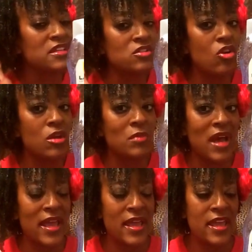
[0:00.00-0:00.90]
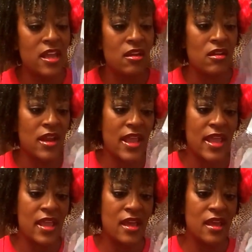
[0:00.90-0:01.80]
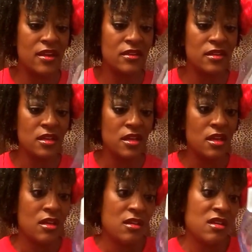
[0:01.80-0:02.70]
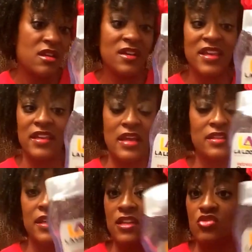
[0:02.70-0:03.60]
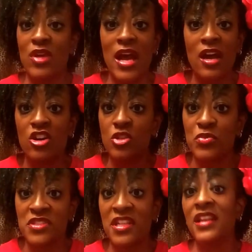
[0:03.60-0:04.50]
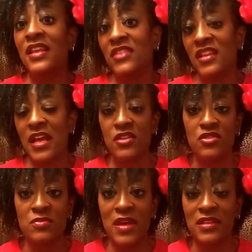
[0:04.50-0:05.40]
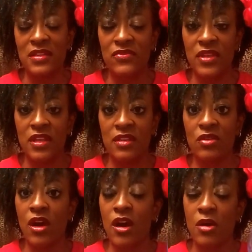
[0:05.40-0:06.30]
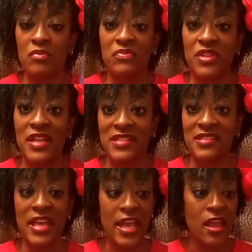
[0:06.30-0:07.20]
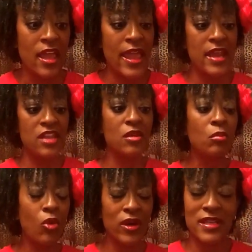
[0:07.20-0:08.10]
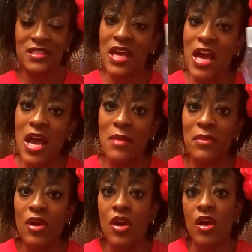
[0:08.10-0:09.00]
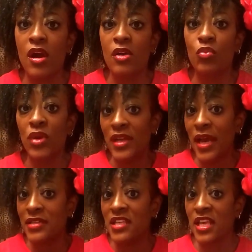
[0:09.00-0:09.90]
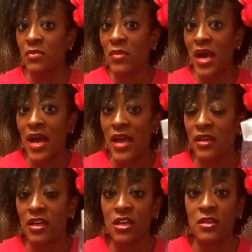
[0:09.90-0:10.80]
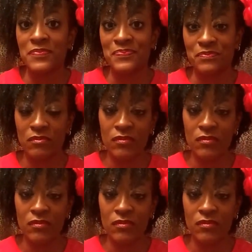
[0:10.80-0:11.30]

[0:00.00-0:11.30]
this on my hair. And again, I let it dry 100% and then I use my leave-in um, the next day. And in the morning time, when I take my, um,